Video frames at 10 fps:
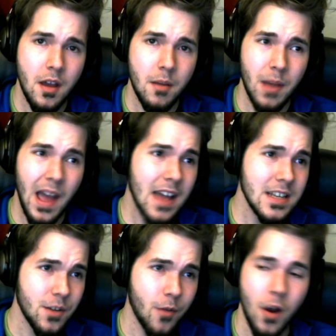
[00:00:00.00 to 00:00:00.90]
But
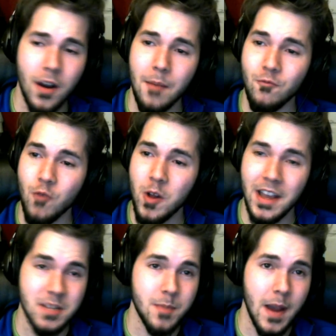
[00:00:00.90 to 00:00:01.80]
as you've heard, I'm really
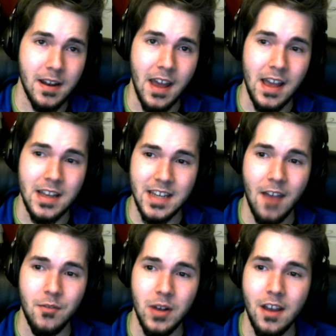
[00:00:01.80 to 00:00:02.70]
expecting that
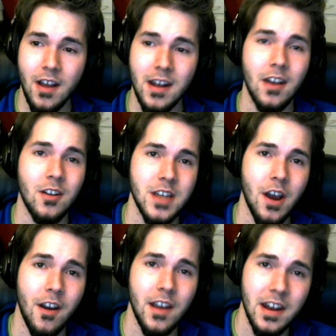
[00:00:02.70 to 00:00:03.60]
Escavalier and the
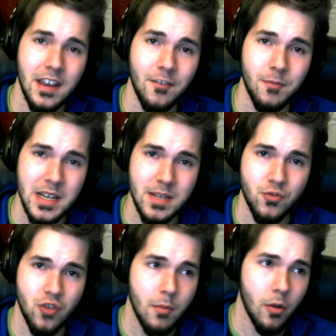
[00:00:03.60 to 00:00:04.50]
Altaria to give me some
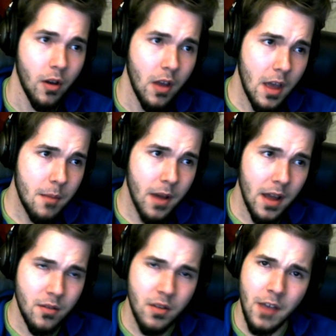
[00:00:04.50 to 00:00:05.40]
trouble.
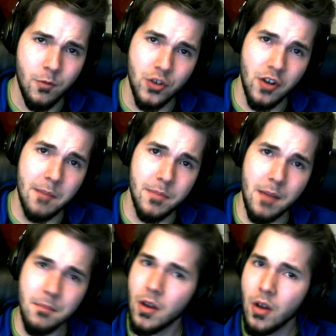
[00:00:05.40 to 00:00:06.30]
But if we drop
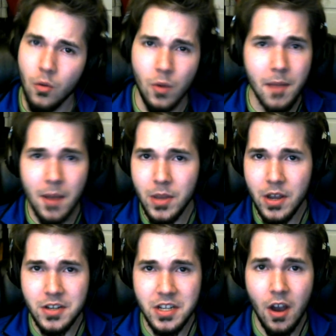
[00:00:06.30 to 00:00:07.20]
them, we might be
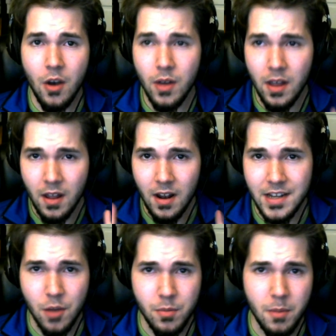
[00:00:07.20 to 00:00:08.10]
good to go.
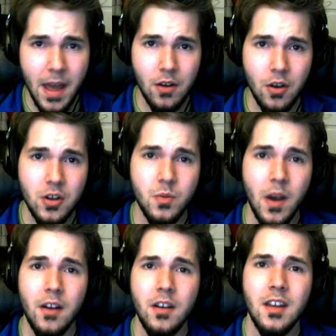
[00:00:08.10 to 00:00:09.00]
Let's hope the battle goes
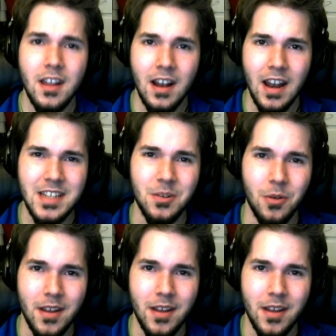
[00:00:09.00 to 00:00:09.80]
well. Let's do it.